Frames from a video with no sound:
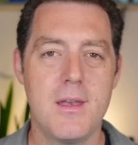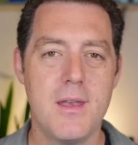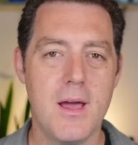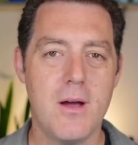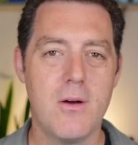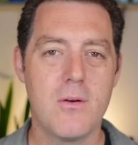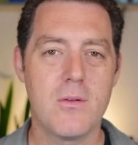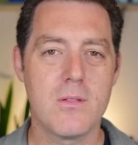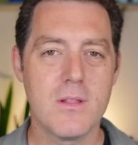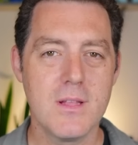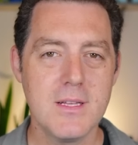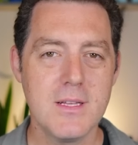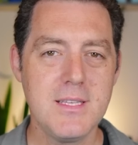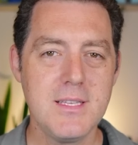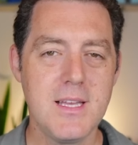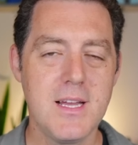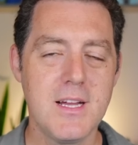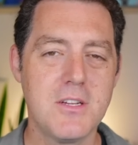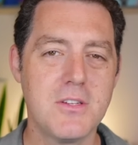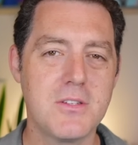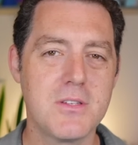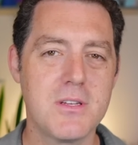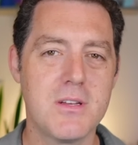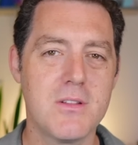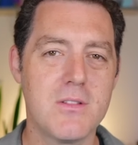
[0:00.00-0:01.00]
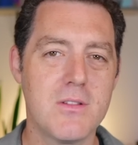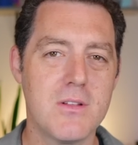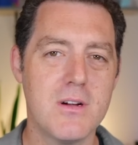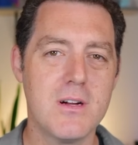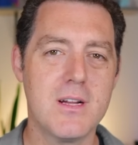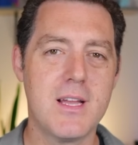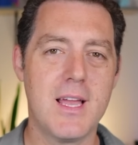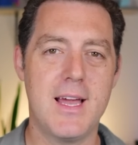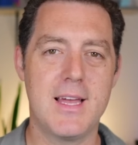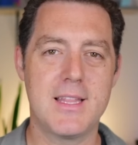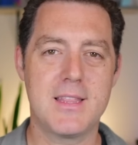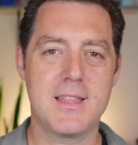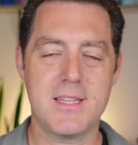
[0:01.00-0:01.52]
Now, let's actually
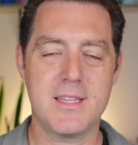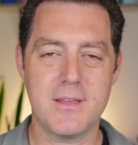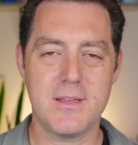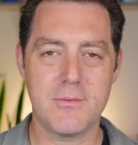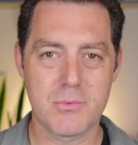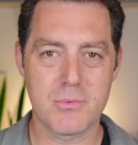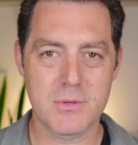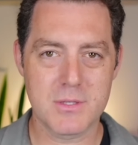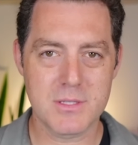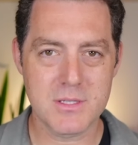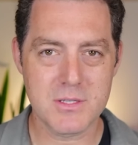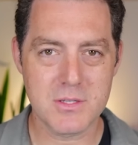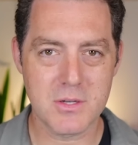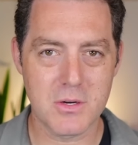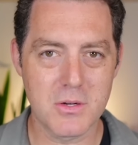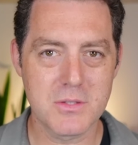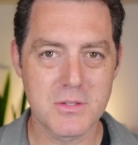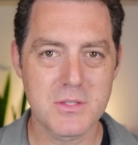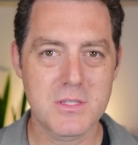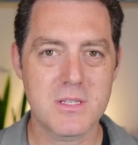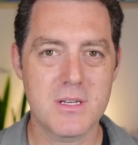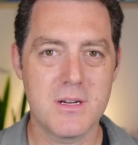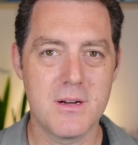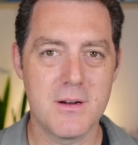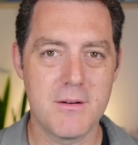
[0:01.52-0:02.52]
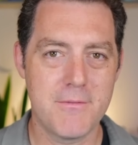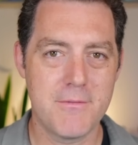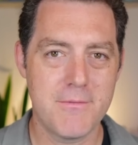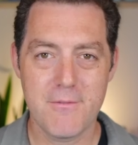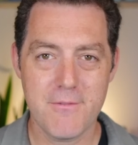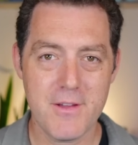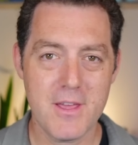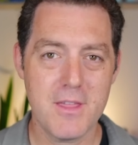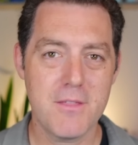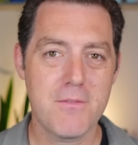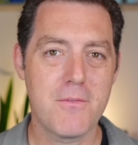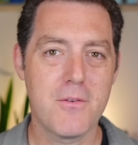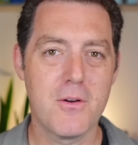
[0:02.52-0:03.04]
look at the results of
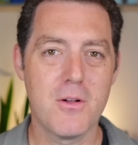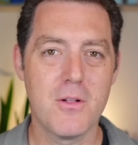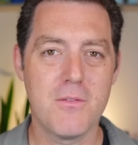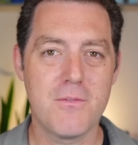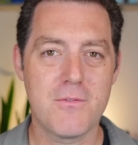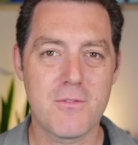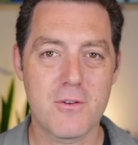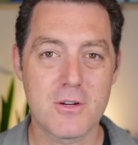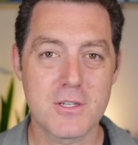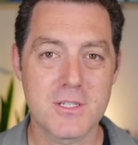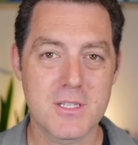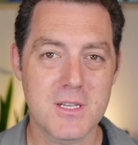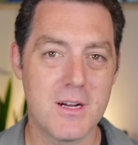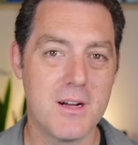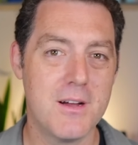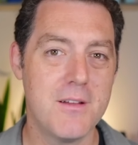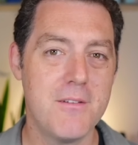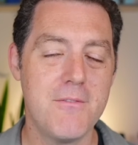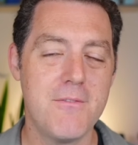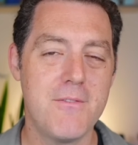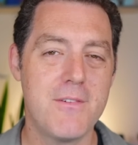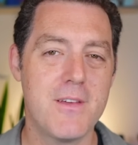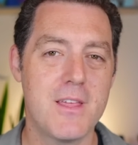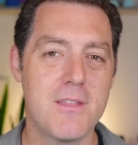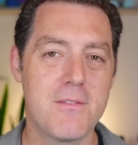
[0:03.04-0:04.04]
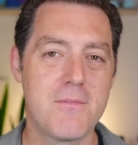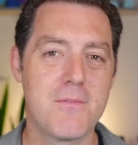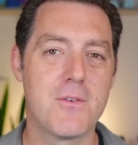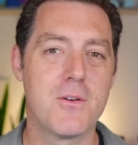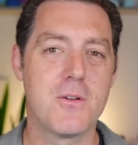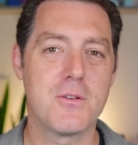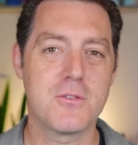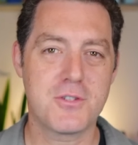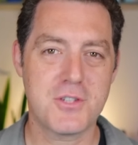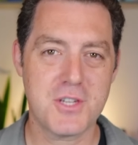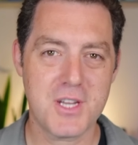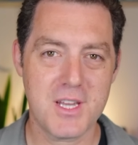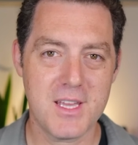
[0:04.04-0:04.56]
faithful versus
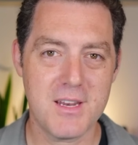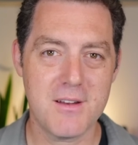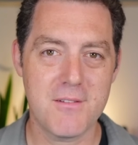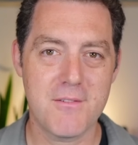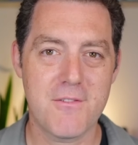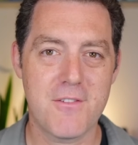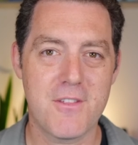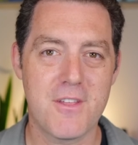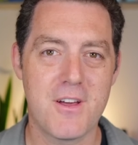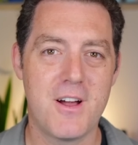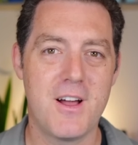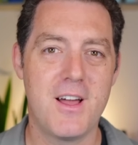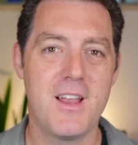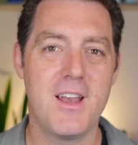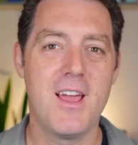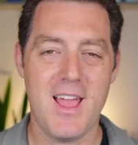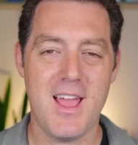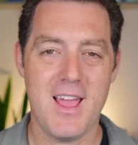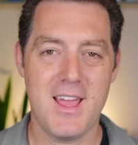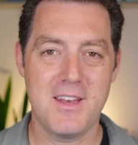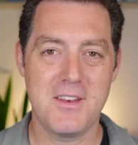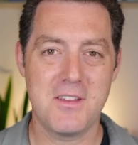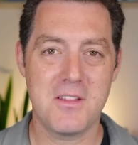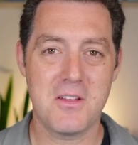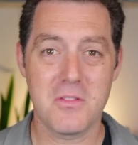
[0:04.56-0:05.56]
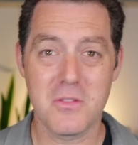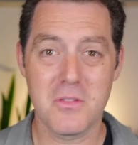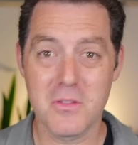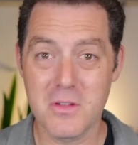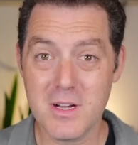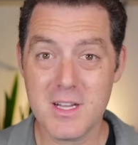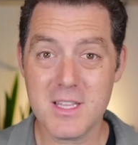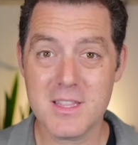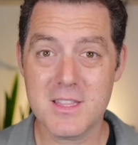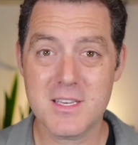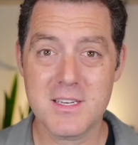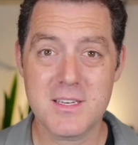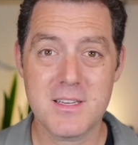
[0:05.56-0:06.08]
unfaithful chain of thought and look
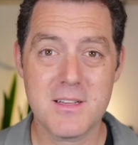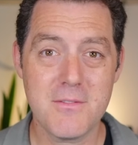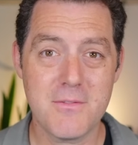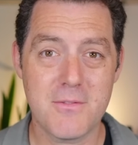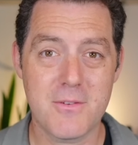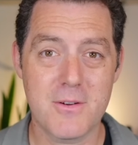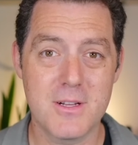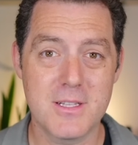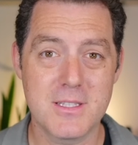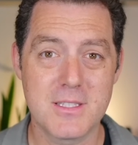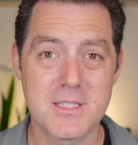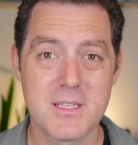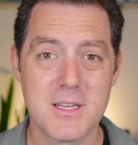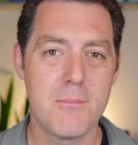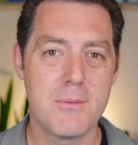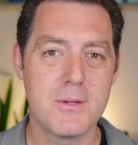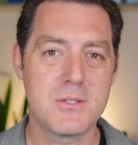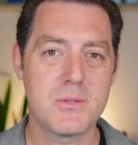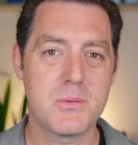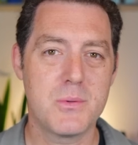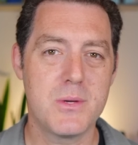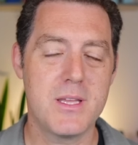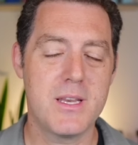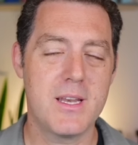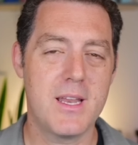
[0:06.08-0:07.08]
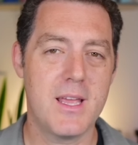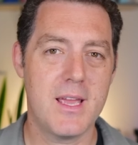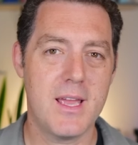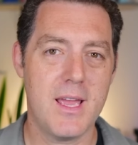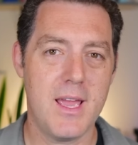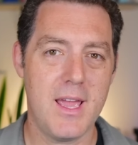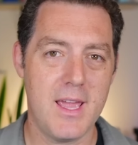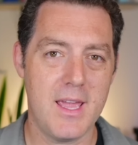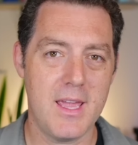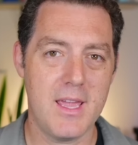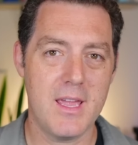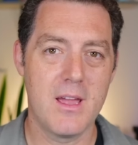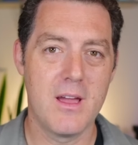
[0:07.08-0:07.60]
at the difference between
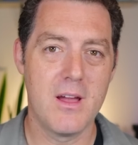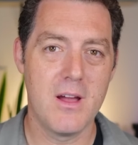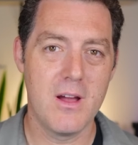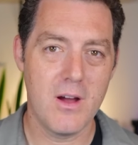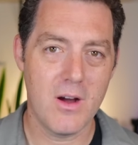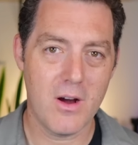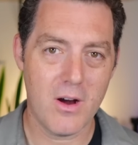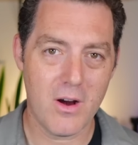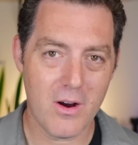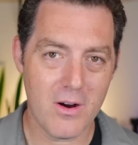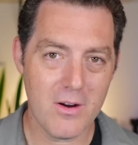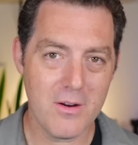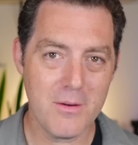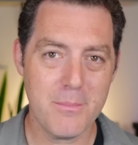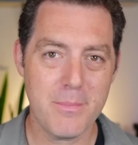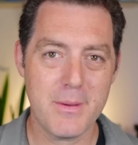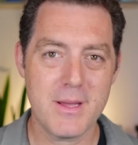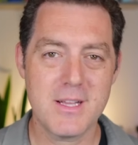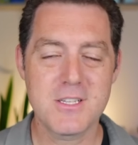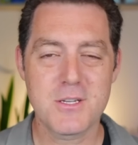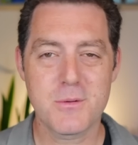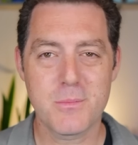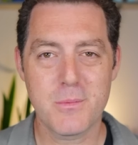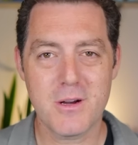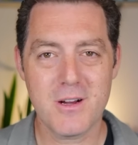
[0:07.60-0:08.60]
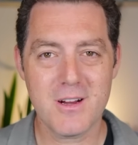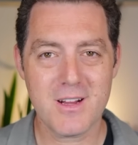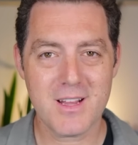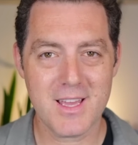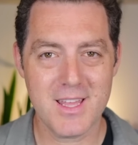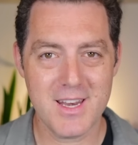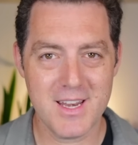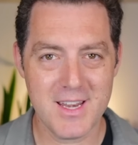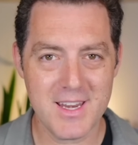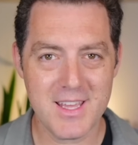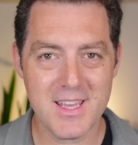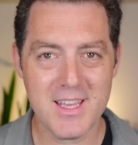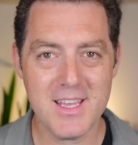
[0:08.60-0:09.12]
a hard benchmark
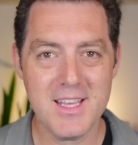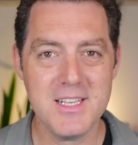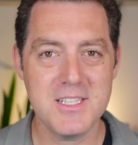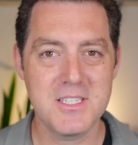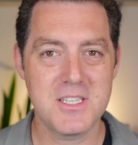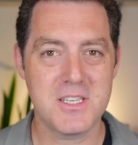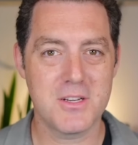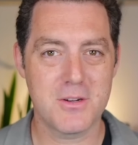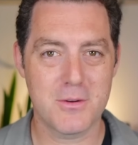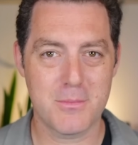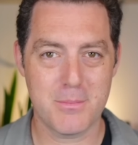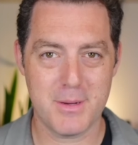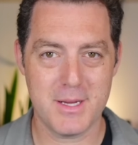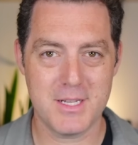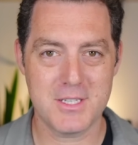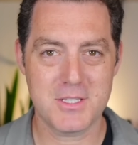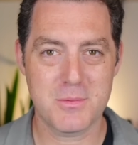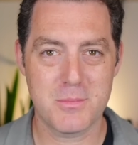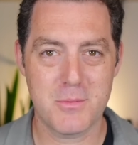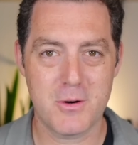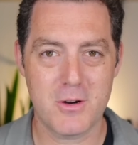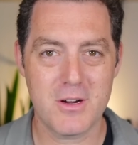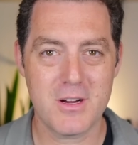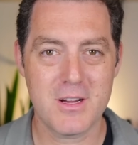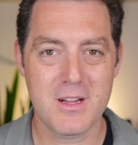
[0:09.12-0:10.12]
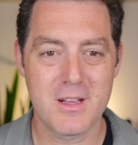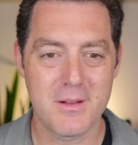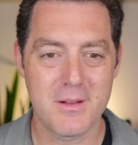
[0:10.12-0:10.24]
and an easier benchmark.